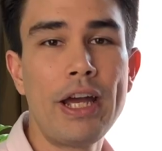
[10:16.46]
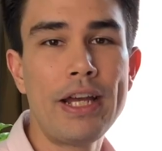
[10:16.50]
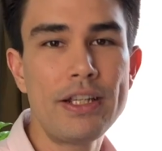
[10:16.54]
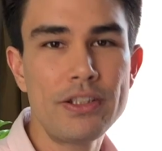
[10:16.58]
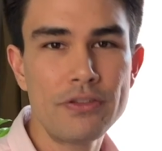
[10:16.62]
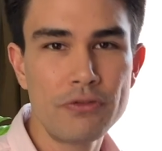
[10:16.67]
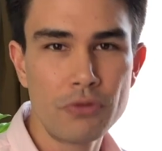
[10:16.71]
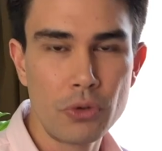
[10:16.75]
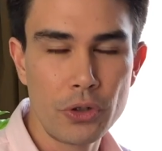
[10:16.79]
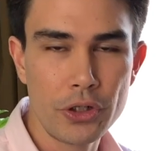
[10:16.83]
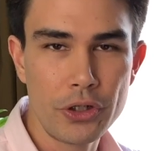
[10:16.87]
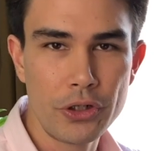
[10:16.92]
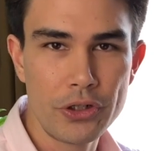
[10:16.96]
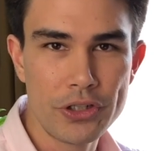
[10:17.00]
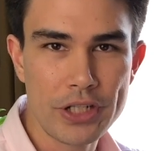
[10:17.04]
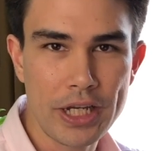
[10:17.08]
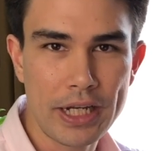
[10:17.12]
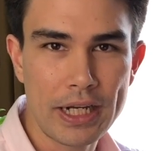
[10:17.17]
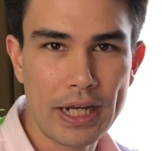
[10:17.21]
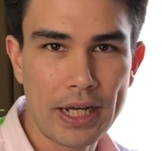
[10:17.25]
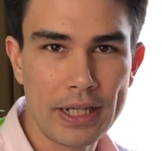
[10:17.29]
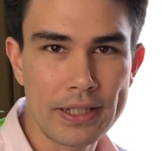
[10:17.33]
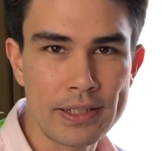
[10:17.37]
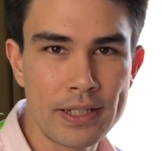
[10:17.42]
as for your
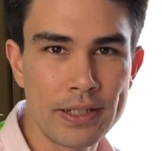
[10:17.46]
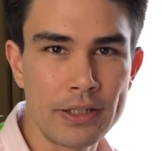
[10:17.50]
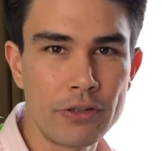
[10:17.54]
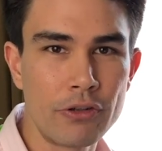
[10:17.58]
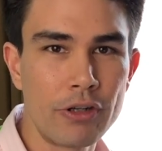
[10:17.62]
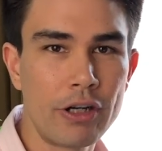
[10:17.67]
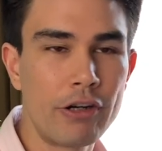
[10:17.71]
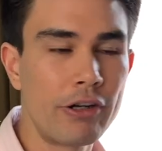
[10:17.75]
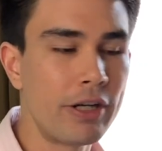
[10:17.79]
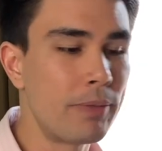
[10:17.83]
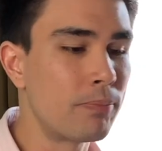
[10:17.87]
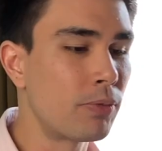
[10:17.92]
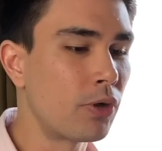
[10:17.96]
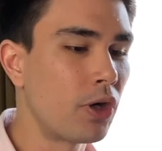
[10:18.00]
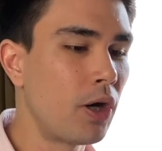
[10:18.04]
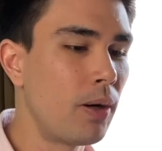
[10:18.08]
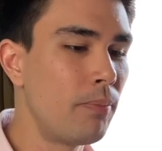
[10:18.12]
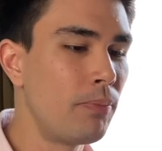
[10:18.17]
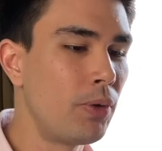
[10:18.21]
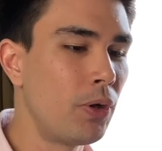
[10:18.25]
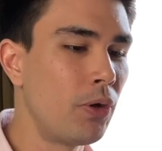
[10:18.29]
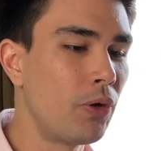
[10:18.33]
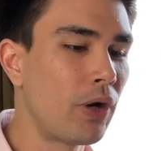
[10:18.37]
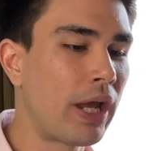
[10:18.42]
date itinerary,
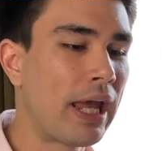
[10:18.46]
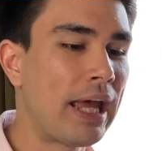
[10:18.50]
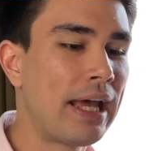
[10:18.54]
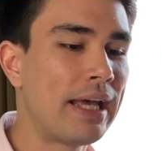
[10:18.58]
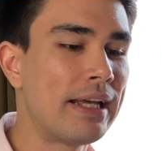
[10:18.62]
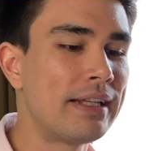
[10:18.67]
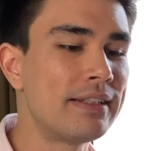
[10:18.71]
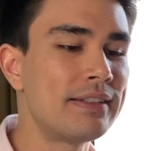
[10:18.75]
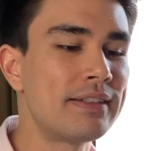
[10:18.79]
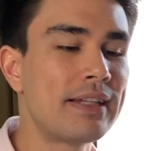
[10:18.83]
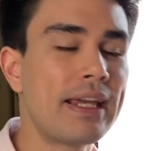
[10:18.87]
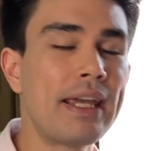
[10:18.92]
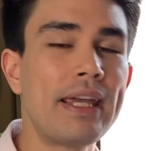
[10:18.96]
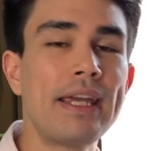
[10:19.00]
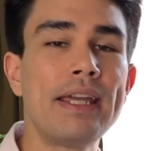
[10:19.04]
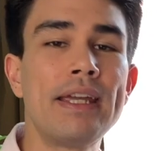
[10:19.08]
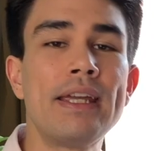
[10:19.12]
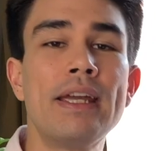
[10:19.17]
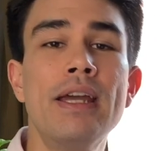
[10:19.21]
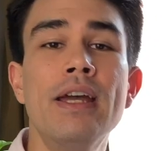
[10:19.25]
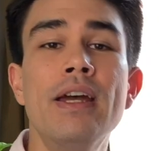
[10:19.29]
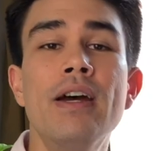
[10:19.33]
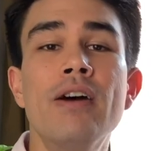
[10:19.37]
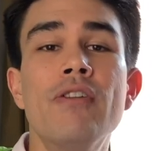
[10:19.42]
Phrom has
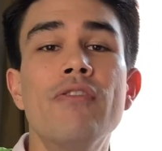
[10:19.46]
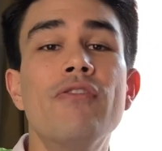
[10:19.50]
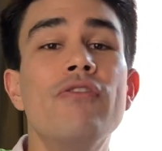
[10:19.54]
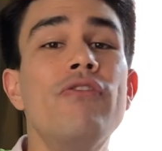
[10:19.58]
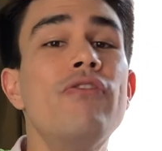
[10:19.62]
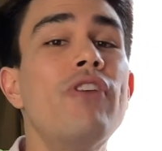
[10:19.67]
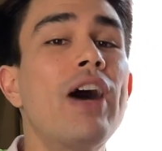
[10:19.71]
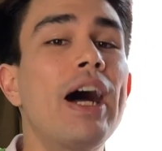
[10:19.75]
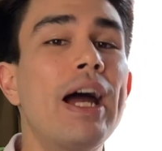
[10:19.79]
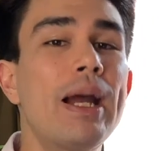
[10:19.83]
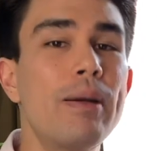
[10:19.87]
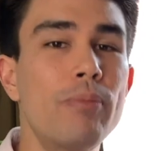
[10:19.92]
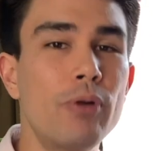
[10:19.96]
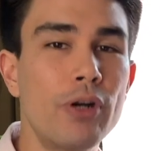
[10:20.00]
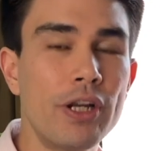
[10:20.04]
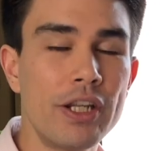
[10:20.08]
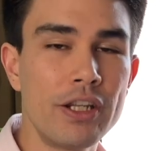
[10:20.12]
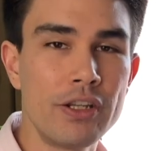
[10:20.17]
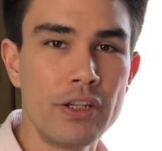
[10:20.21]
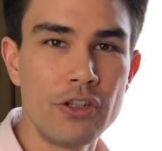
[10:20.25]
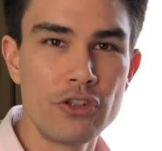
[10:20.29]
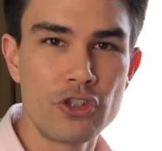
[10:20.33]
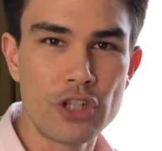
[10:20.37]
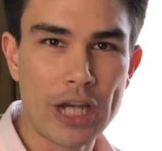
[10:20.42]
a
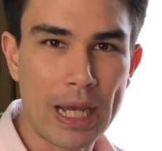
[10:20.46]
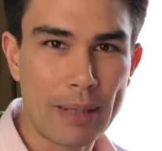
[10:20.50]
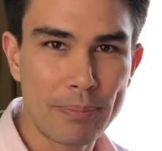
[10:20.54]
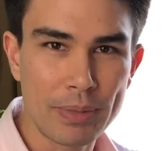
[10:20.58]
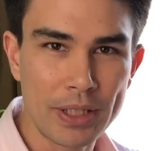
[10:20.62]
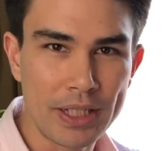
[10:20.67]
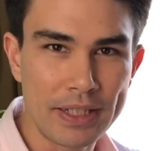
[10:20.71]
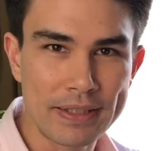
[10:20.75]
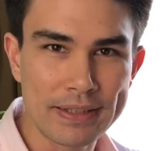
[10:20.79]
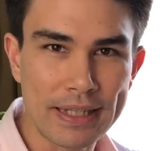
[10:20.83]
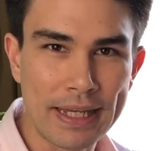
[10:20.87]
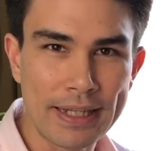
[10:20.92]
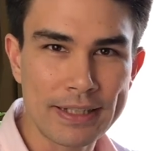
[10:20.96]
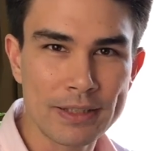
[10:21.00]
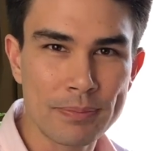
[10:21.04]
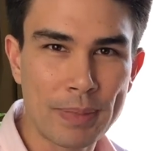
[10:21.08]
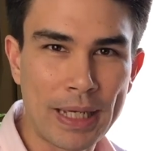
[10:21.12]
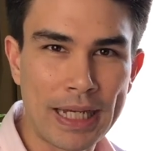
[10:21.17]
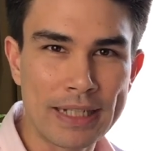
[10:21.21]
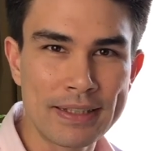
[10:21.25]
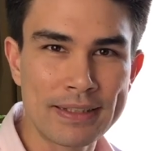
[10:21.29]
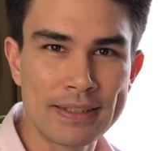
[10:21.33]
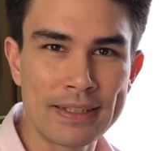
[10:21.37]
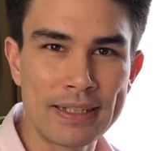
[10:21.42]
vibrant Japanese
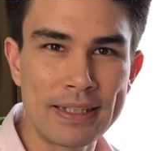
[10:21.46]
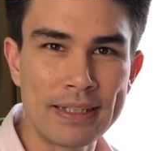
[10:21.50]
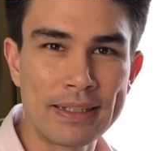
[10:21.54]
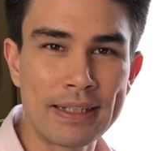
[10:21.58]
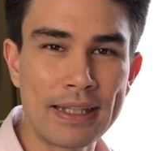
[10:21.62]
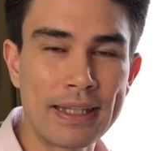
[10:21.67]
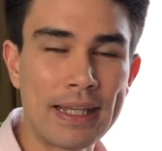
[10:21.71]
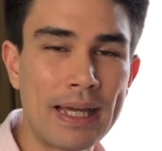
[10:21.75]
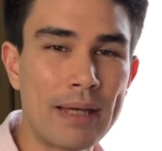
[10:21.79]
expat scene.